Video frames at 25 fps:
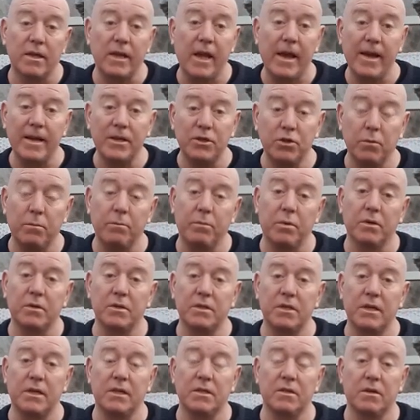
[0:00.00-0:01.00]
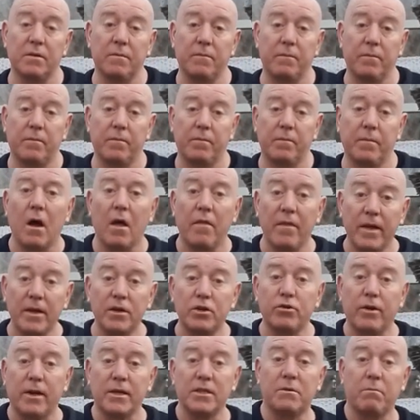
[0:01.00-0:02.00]
to get a jump on season, and
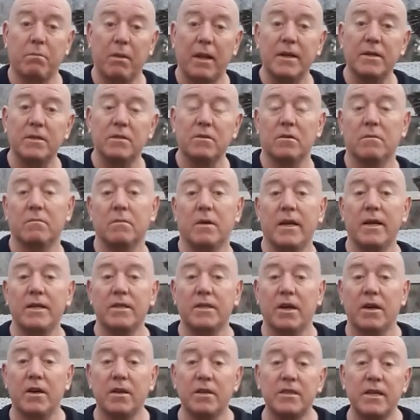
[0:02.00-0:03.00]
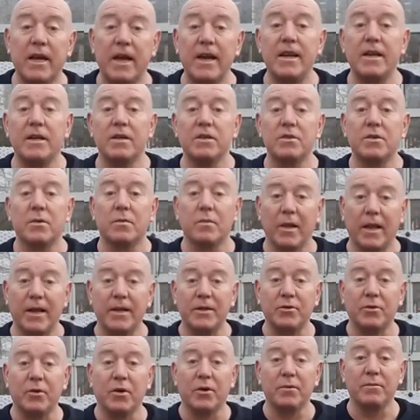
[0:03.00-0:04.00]
then transplant them into containers
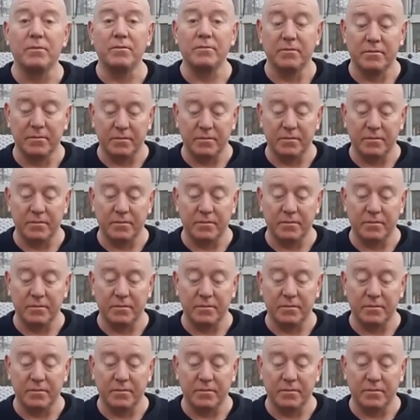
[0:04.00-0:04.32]
later on.